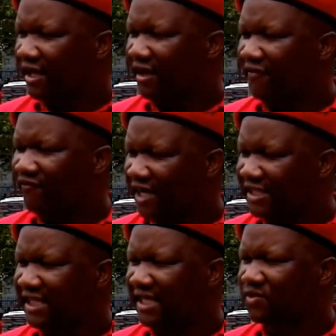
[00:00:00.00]
uh,
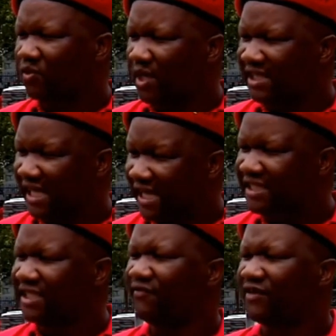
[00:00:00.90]
fighters, want
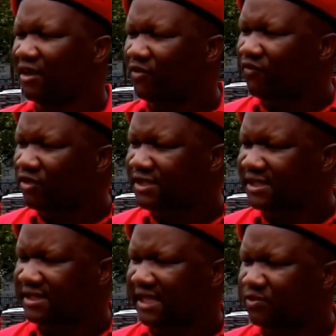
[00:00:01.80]
active ground
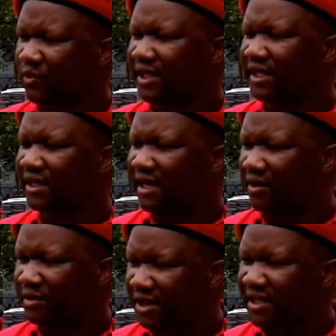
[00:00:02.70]
forces that we can
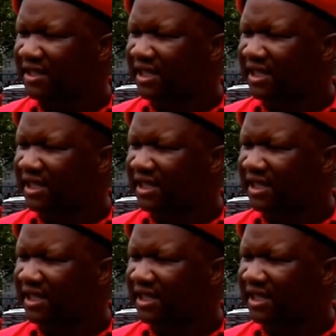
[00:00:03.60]
count.